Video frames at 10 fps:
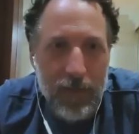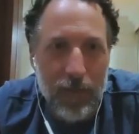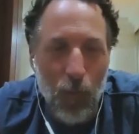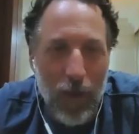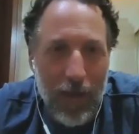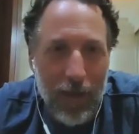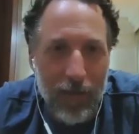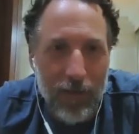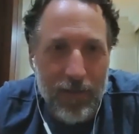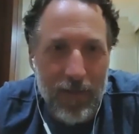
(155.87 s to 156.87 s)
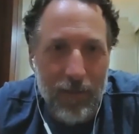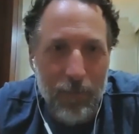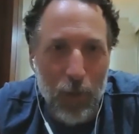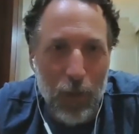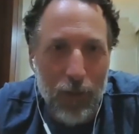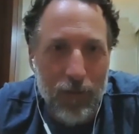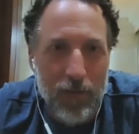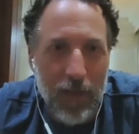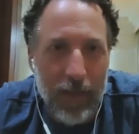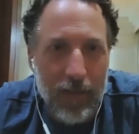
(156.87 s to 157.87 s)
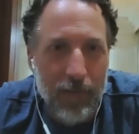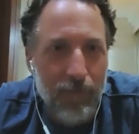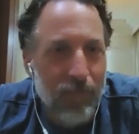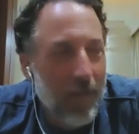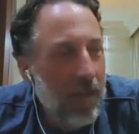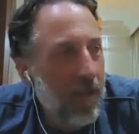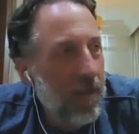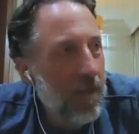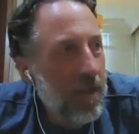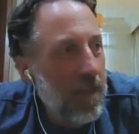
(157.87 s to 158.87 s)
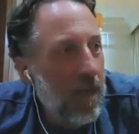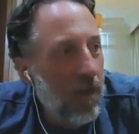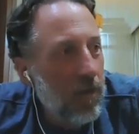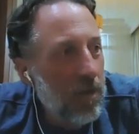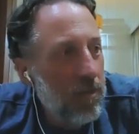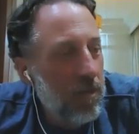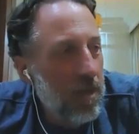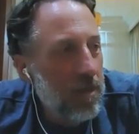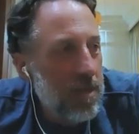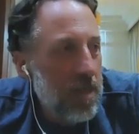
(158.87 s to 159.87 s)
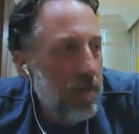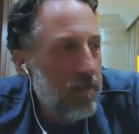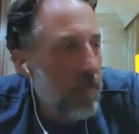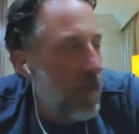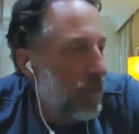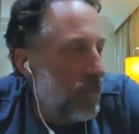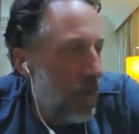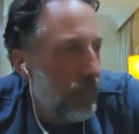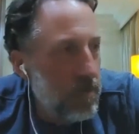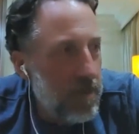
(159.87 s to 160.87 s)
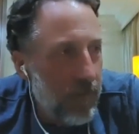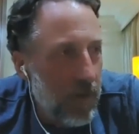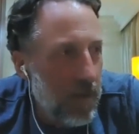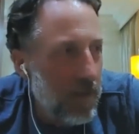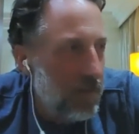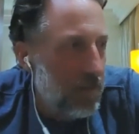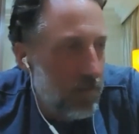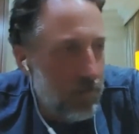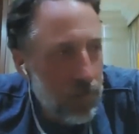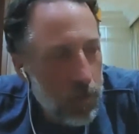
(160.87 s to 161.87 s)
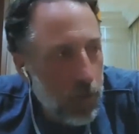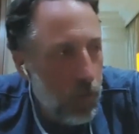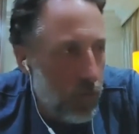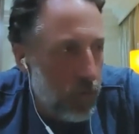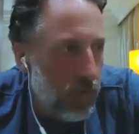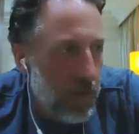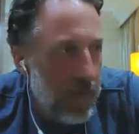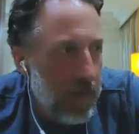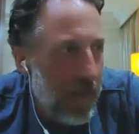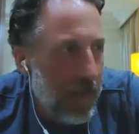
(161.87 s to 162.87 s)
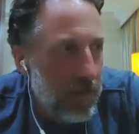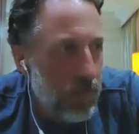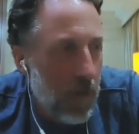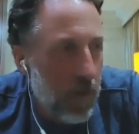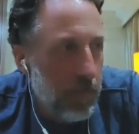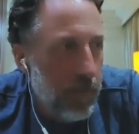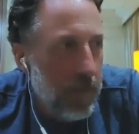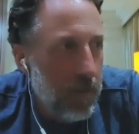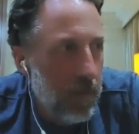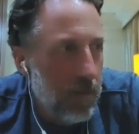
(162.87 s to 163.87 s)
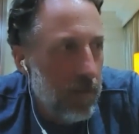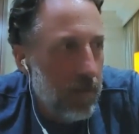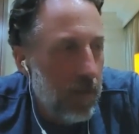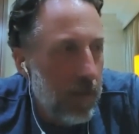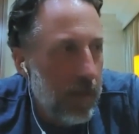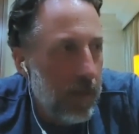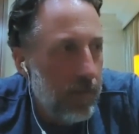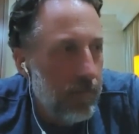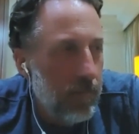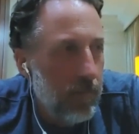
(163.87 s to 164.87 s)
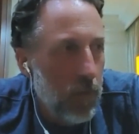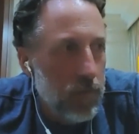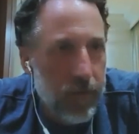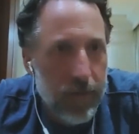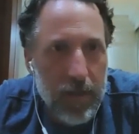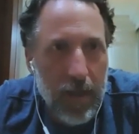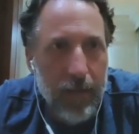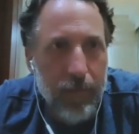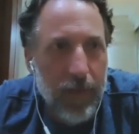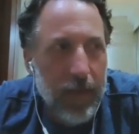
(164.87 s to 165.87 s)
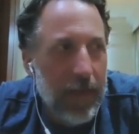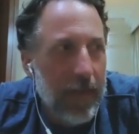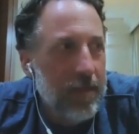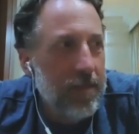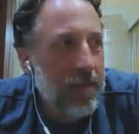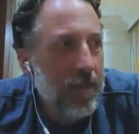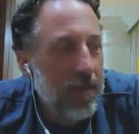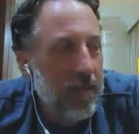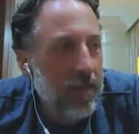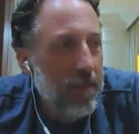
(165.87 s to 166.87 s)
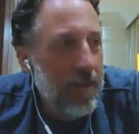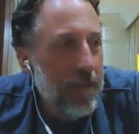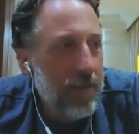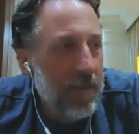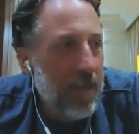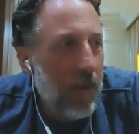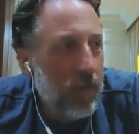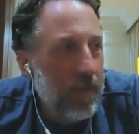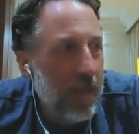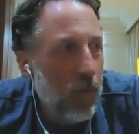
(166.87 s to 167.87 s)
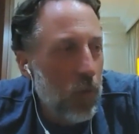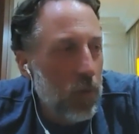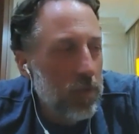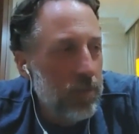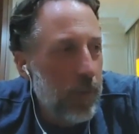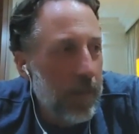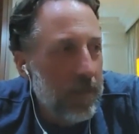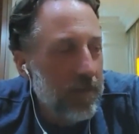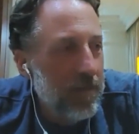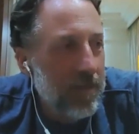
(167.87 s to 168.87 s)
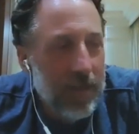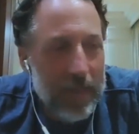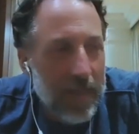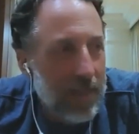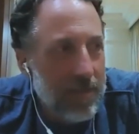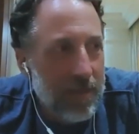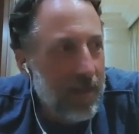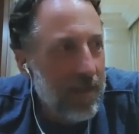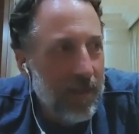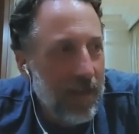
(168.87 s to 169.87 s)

and the whales and the birds. Like, you'd see maybe dolphins every 2 or 3 days, probably, most of the time, and you think that would get old, but it doesn't. It